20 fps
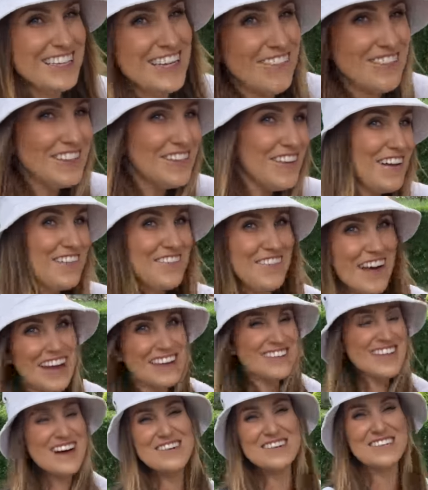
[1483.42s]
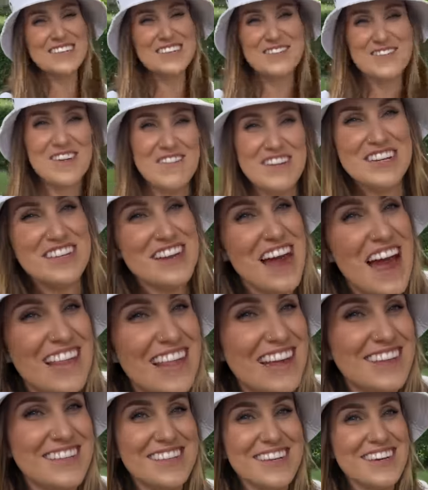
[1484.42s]
Shelby's fun facts. Oh. That was like from a
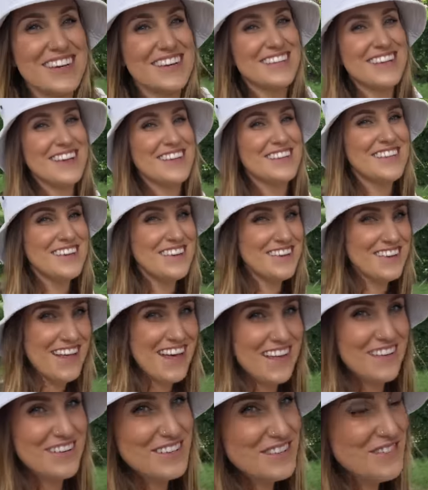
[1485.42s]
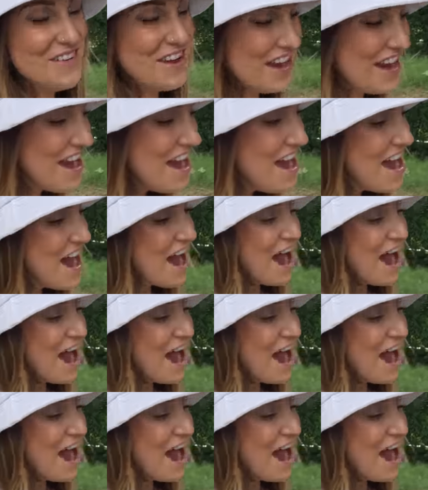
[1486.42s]
Thailand series. I used to do that. That was funny.